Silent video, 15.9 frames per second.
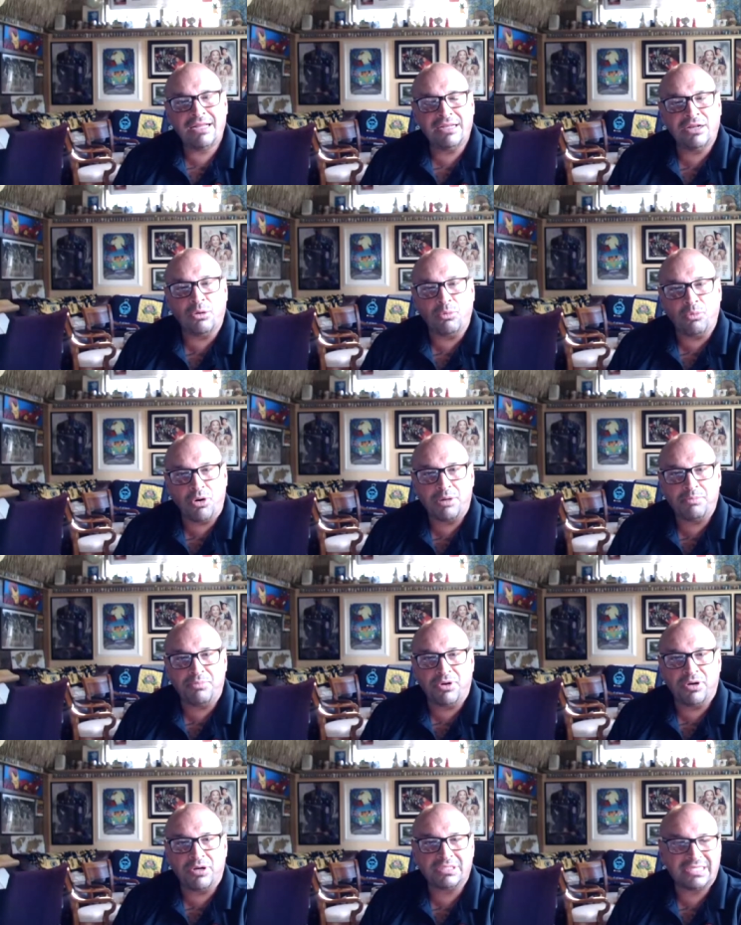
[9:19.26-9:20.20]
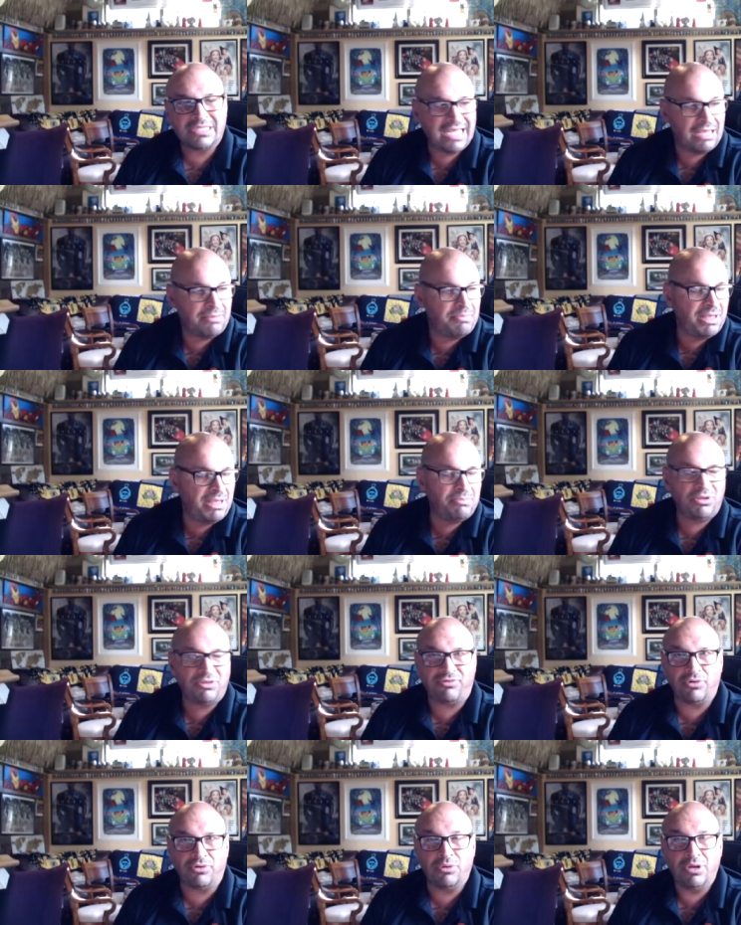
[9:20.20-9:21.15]
and a workbook to take people
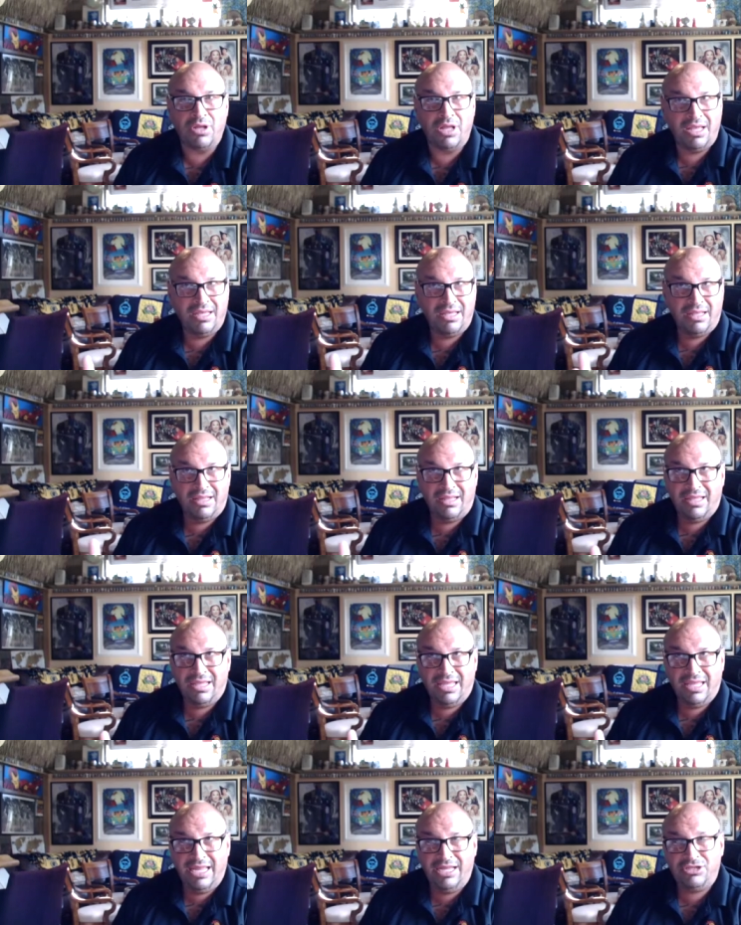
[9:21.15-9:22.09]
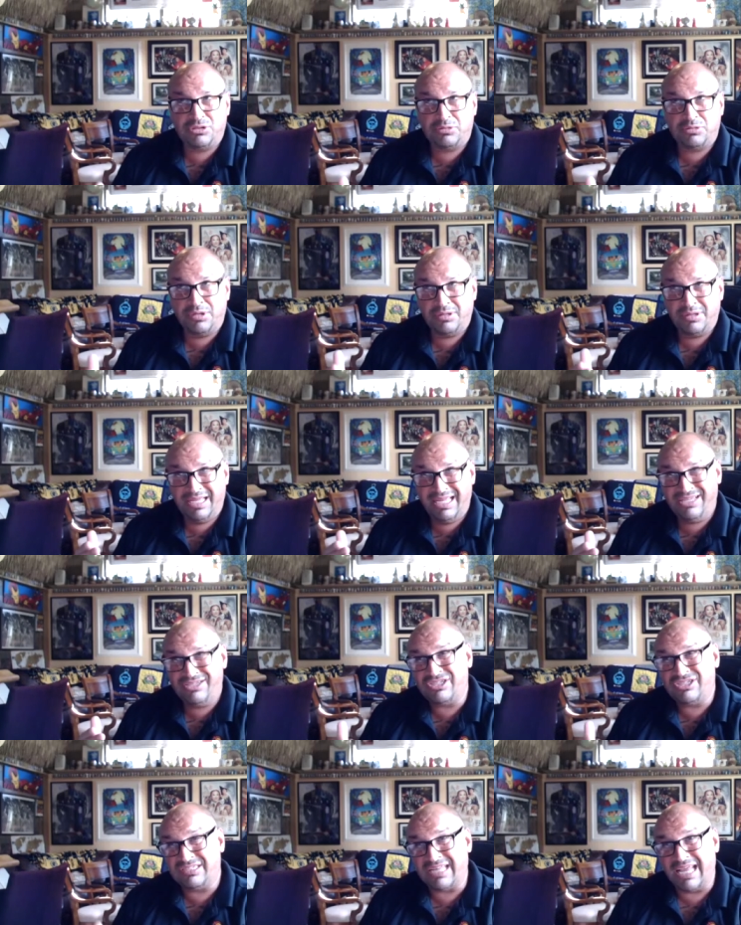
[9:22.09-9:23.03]
through each
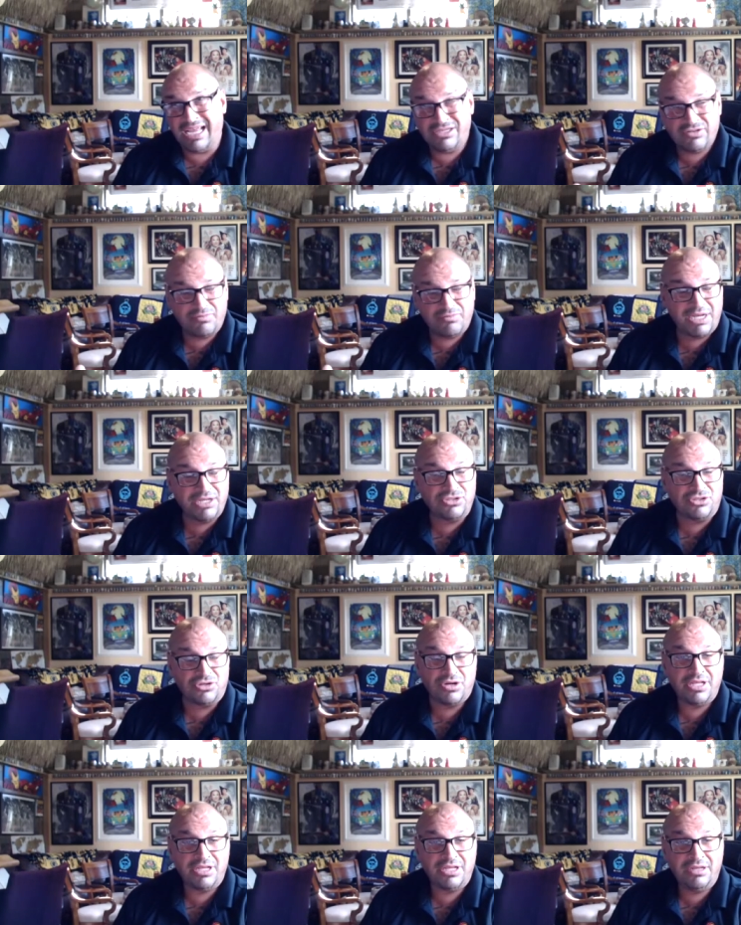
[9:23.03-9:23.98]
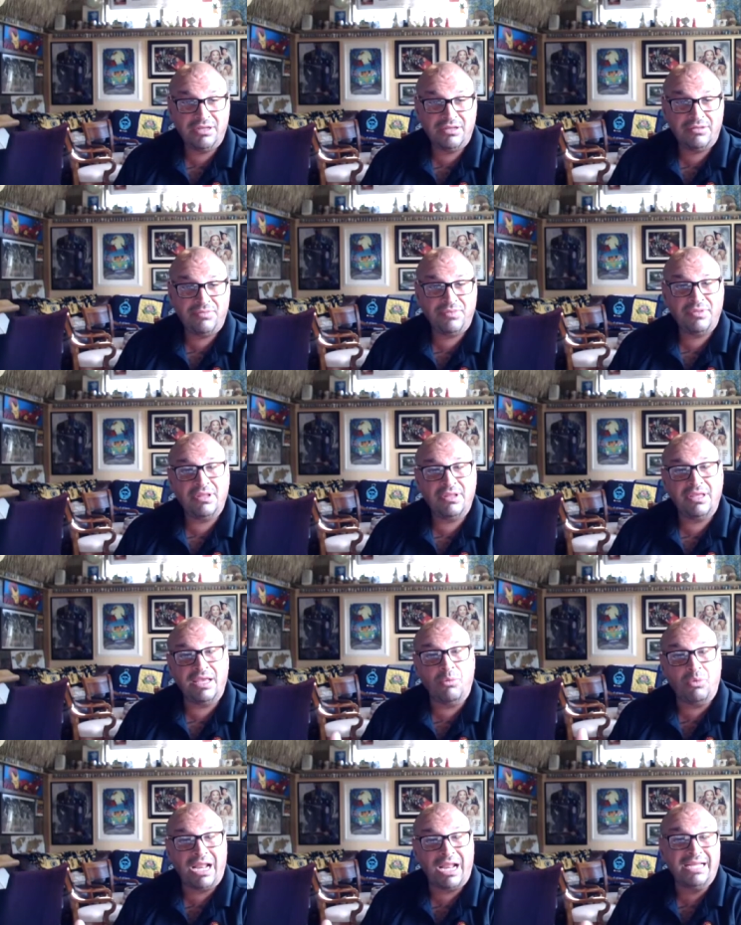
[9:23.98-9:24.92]
stage of my journey and
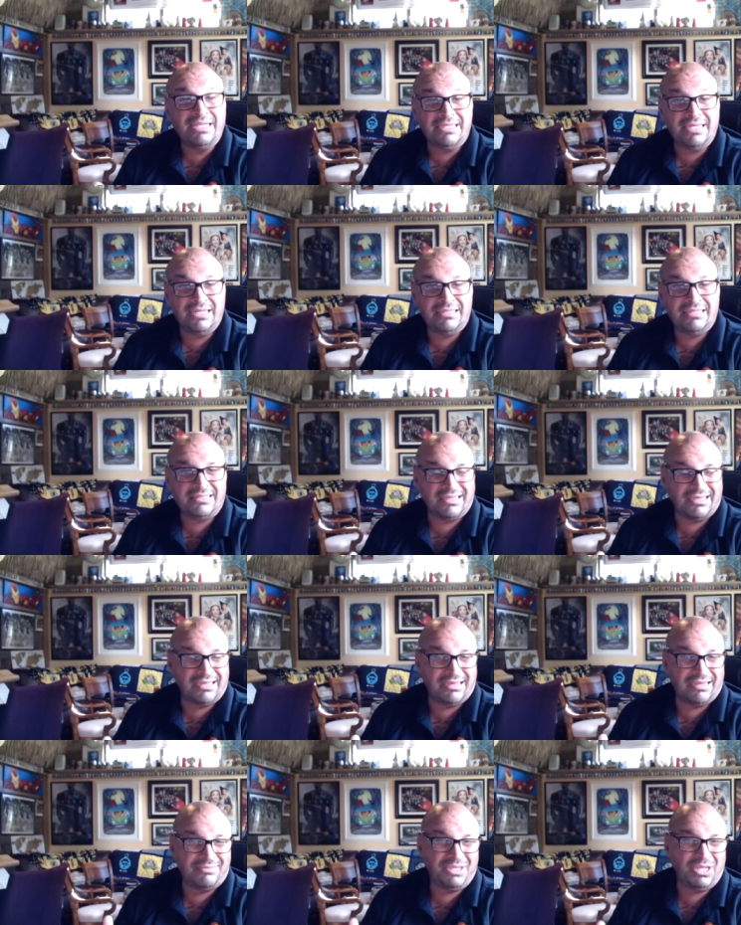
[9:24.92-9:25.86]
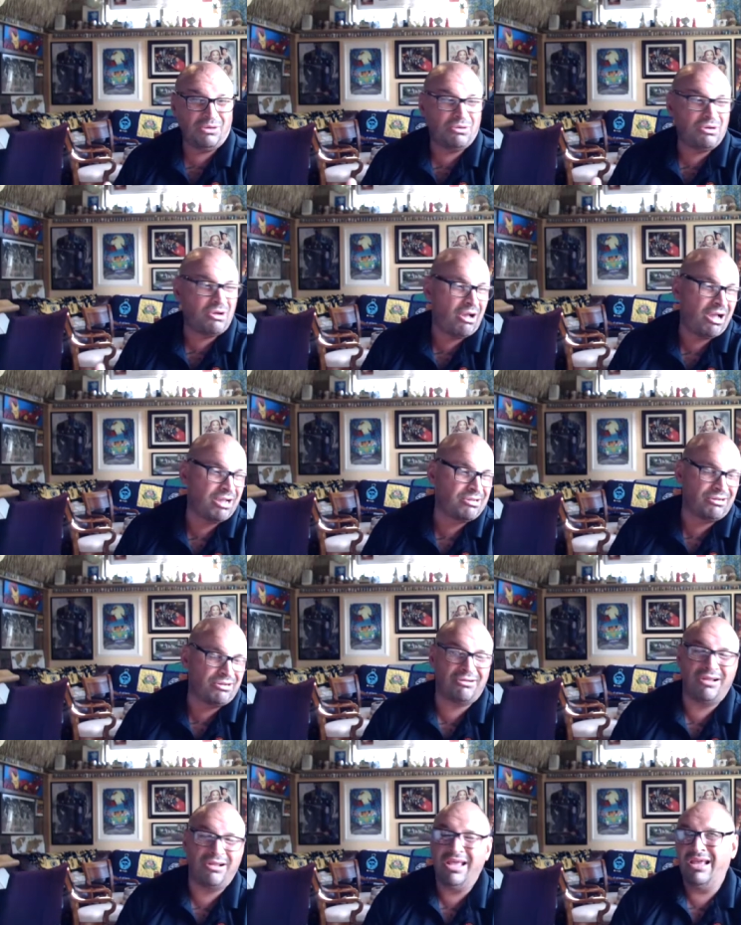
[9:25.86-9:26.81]
what I did to,
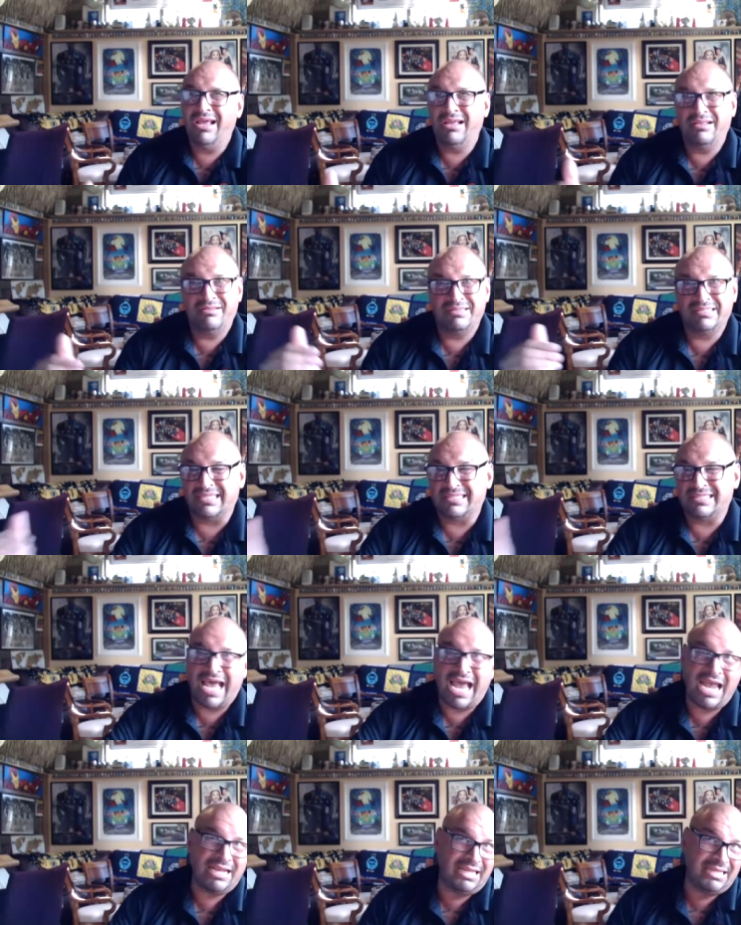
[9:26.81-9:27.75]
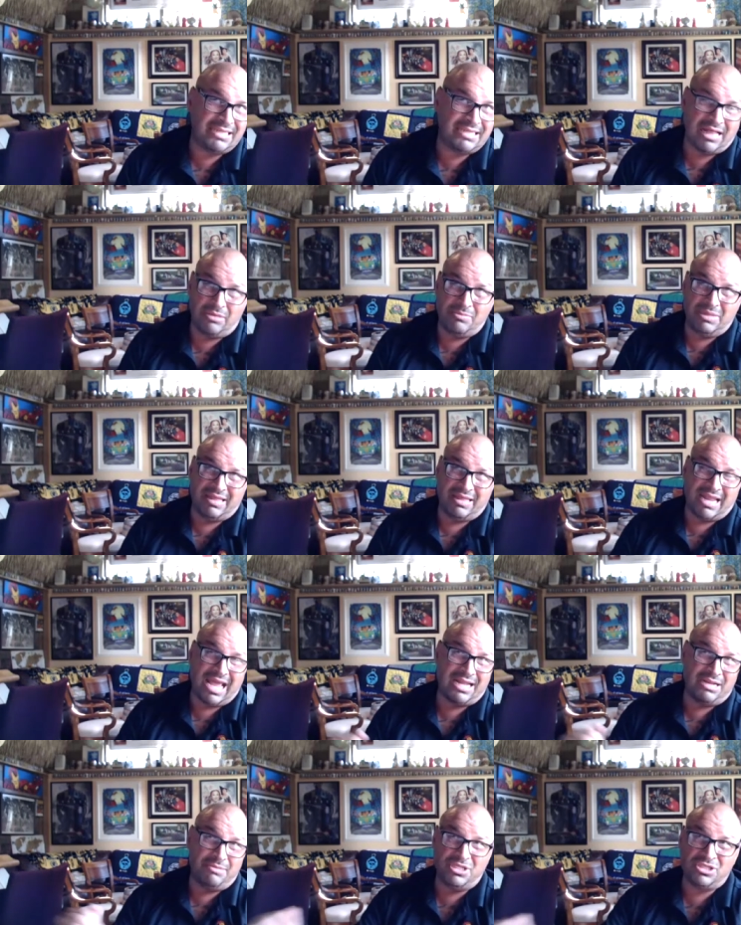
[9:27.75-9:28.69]
conquer society telling me that I
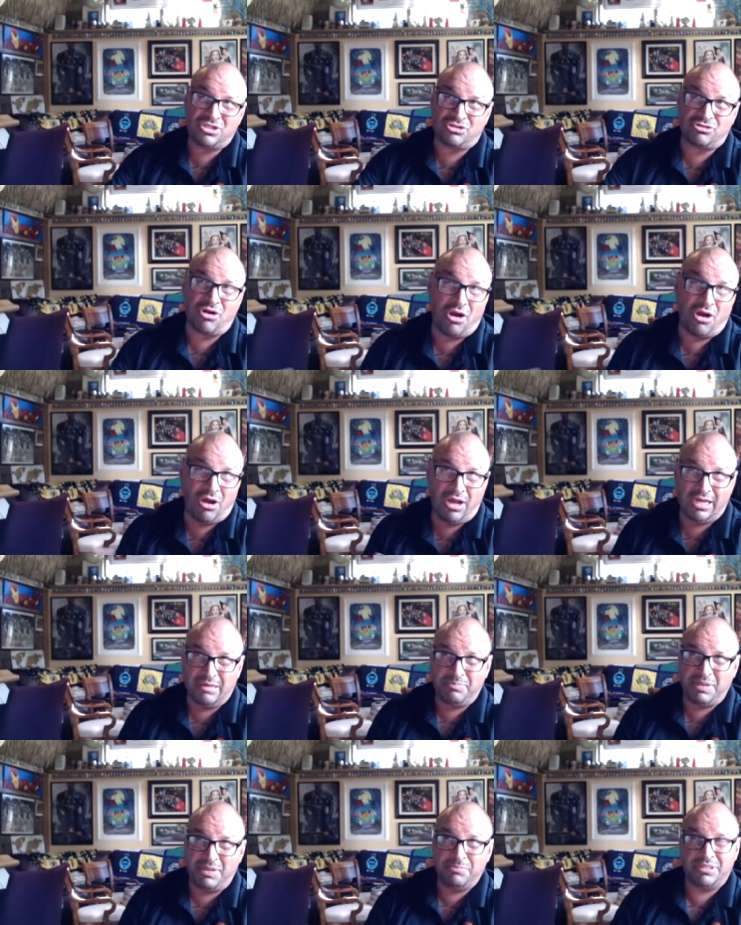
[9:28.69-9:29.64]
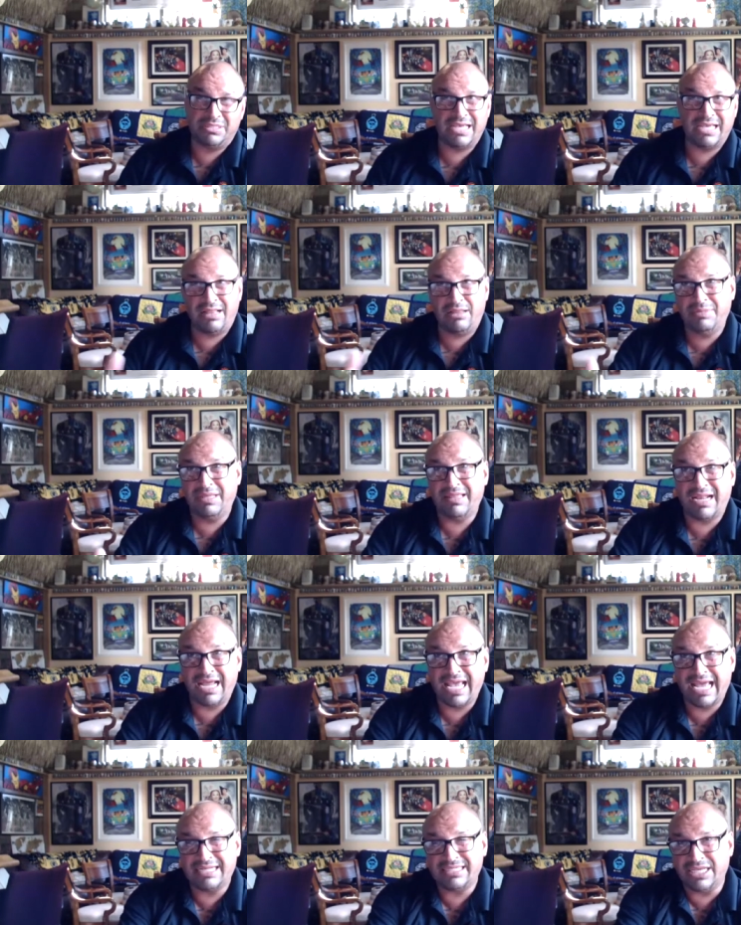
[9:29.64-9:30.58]
had to be strong and people telling me that I
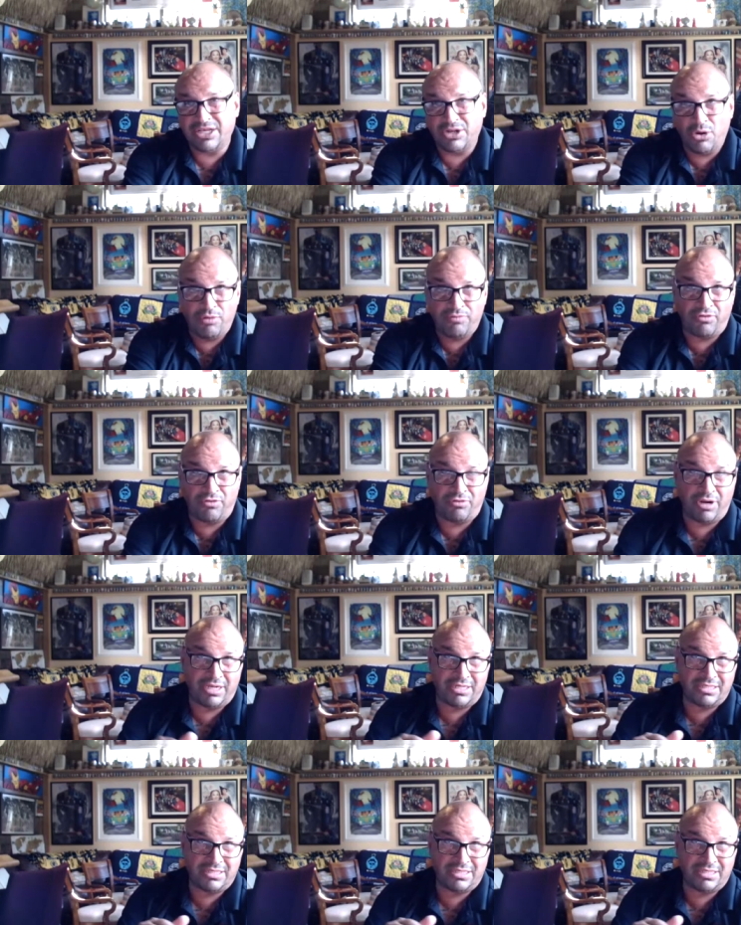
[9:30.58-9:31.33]
had to get over it.